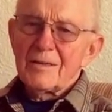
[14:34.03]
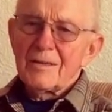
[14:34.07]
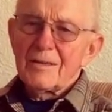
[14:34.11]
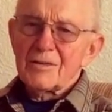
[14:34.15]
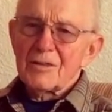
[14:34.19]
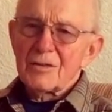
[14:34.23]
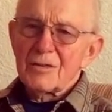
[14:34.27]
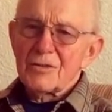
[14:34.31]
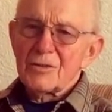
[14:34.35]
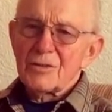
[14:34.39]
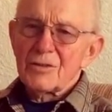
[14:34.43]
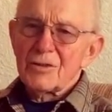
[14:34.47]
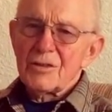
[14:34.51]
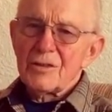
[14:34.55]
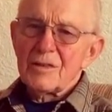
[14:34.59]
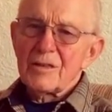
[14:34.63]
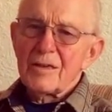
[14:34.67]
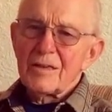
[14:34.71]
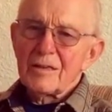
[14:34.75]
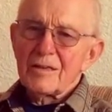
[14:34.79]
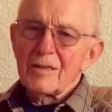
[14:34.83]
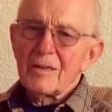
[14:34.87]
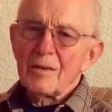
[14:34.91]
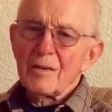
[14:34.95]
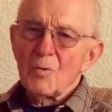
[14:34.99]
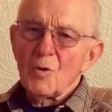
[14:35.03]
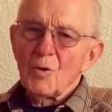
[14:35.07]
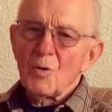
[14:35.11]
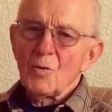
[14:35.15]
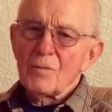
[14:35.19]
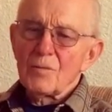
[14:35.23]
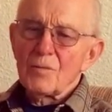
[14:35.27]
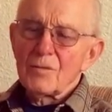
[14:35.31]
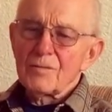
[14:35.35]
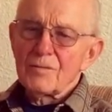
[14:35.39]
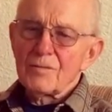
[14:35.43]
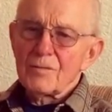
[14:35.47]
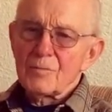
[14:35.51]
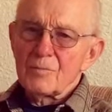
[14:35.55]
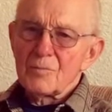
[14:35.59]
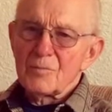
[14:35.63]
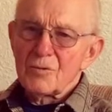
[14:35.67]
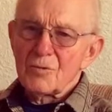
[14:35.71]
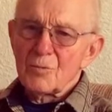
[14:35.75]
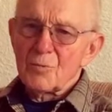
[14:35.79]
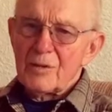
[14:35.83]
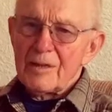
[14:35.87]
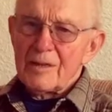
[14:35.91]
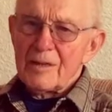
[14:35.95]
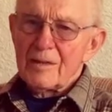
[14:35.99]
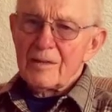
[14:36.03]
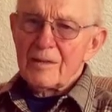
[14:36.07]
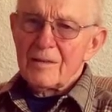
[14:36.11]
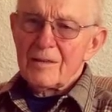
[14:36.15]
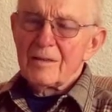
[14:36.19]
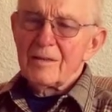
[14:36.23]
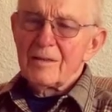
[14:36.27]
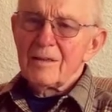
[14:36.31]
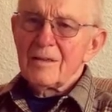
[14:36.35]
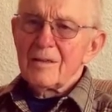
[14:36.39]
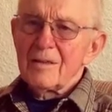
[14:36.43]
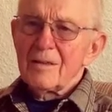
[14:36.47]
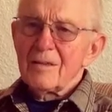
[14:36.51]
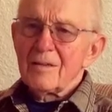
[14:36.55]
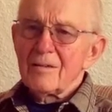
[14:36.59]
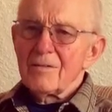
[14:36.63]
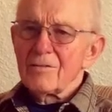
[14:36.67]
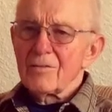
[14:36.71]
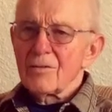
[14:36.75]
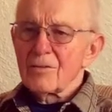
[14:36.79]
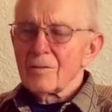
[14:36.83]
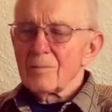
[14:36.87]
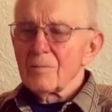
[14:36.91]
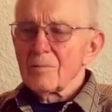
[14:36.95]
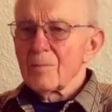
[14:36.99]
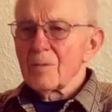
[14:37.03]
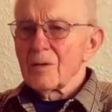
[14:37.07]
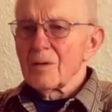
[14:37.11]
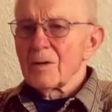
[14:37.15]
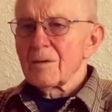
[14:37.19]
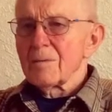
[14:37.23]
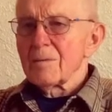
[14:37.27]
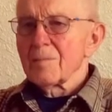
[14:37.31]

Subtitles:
since she had come over from Sweden, from